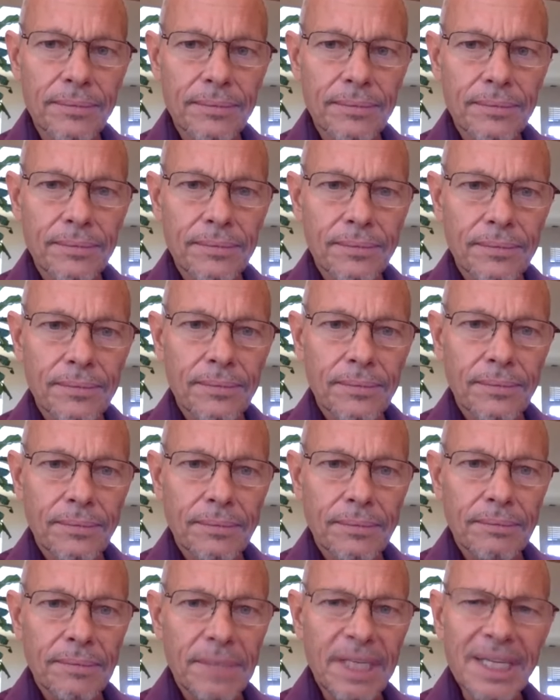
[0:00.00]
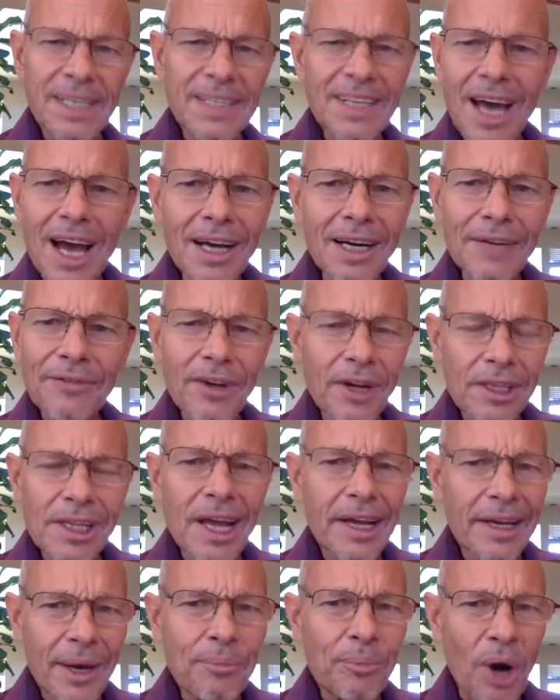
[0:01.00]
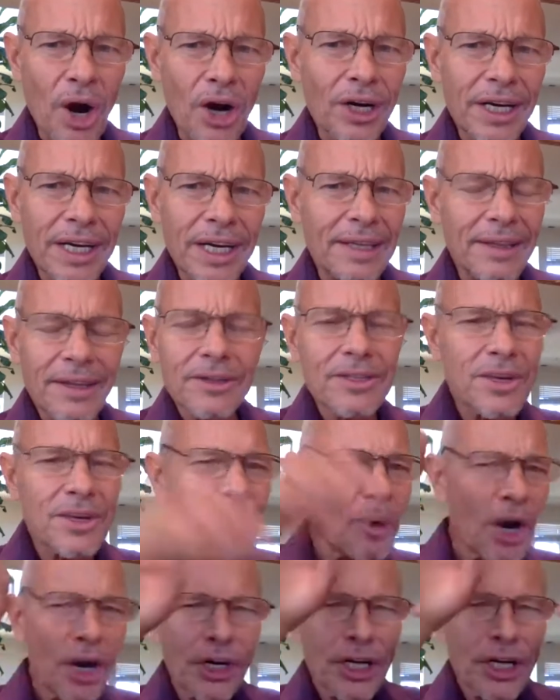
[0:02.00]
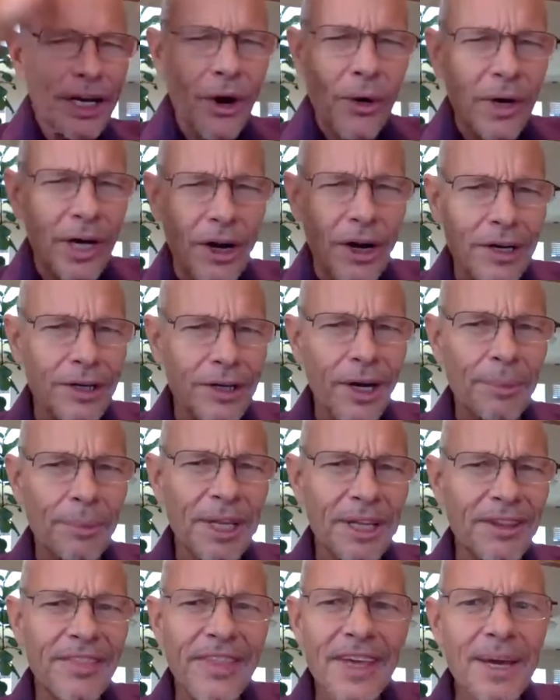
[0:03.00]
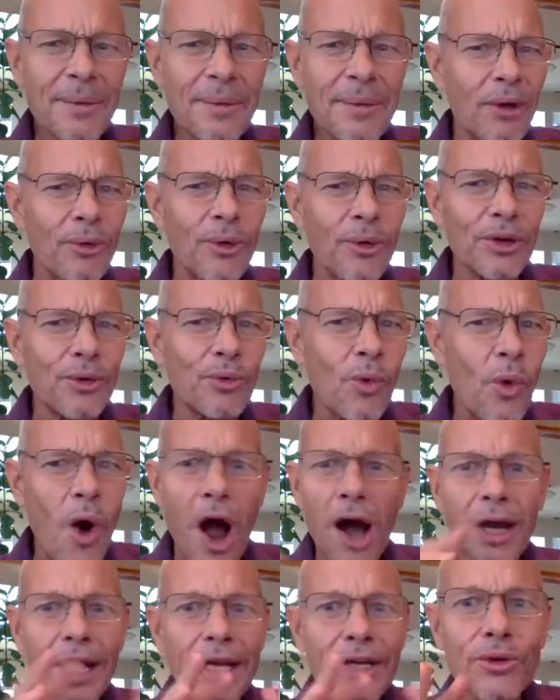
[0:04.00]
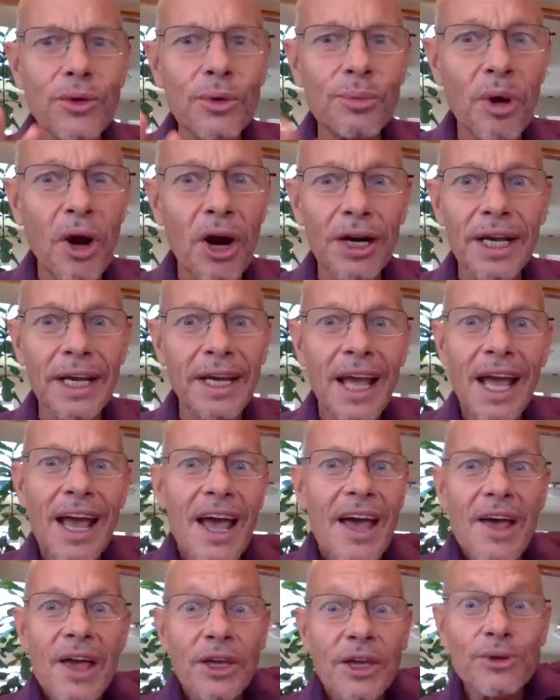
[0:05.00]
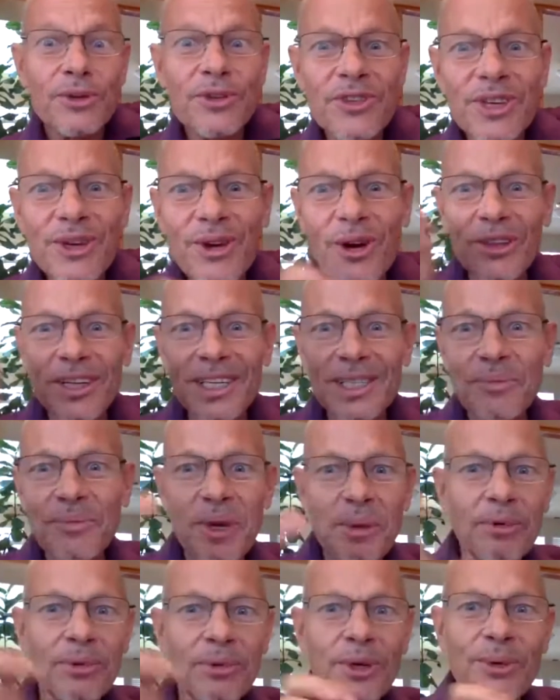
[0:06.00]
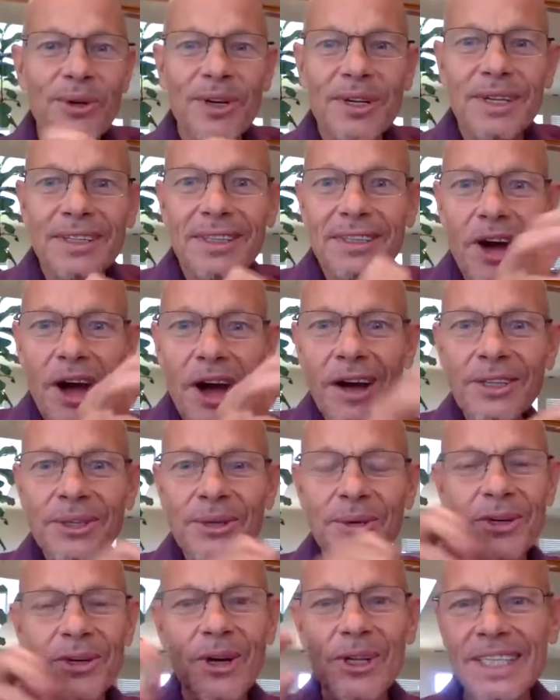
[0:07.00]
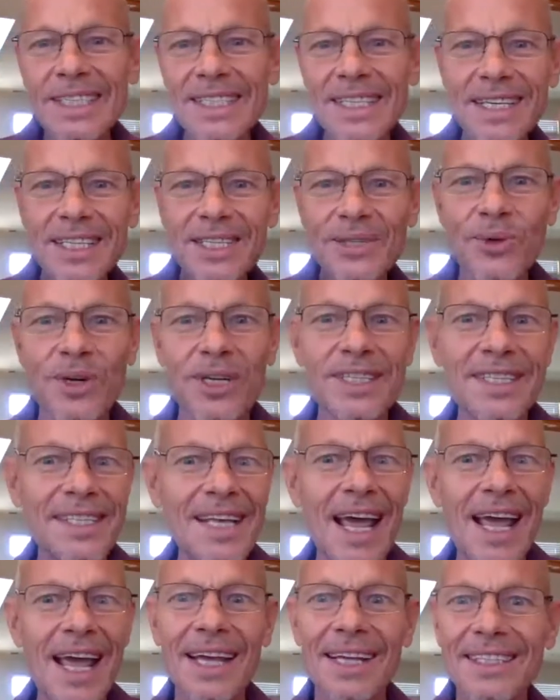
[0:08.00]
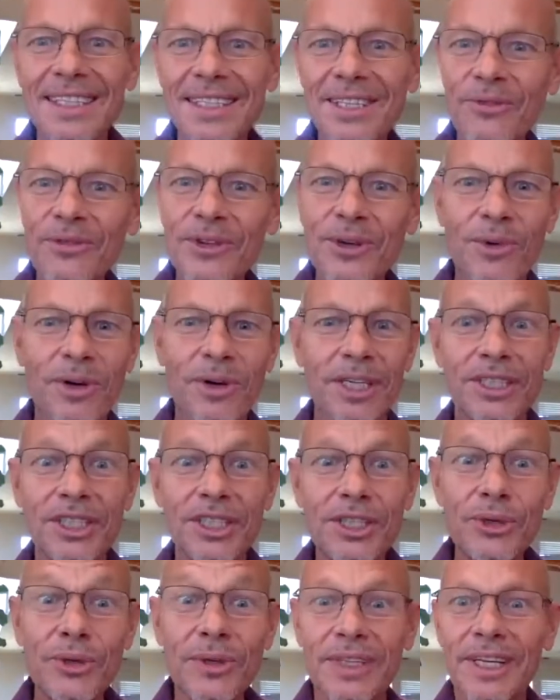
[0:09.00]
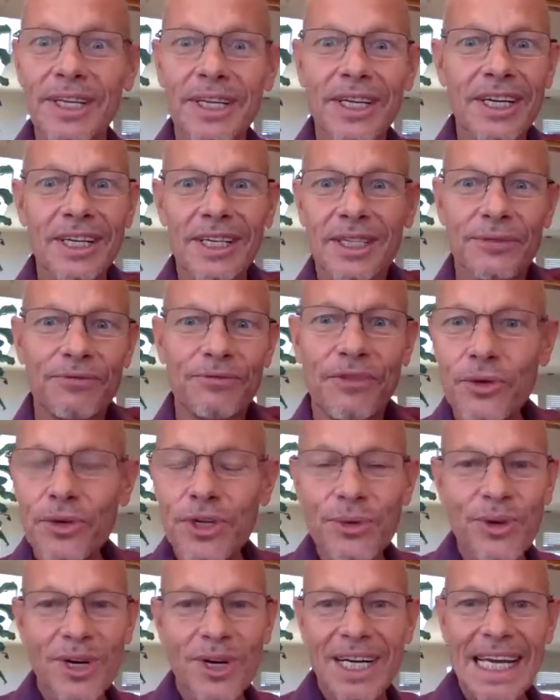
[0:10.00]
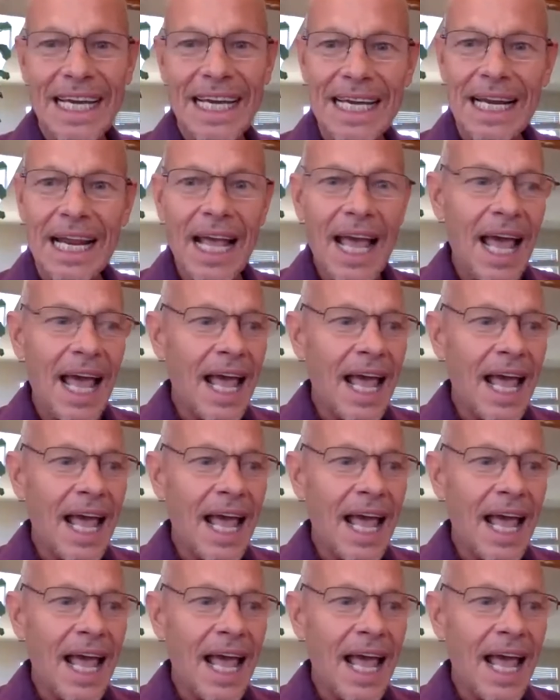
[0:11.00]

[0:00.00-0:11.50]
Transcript: Yeah. But it's kind of like a party. There's a party going on. I mean, think about it. When you walk into a party, you see all these people you want to talk to and all these things you want to say and stuff you want to do and the food you want to eat.